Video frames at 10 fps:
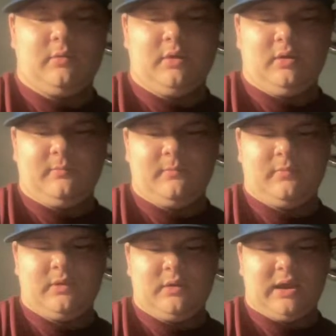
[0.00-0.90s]
I
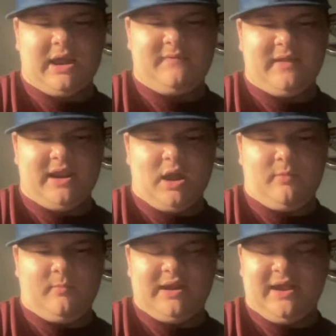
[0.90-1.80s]
have that
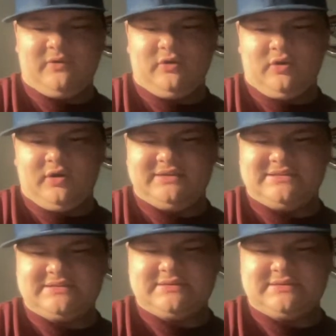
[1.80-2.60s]
album, but I haven't heard it.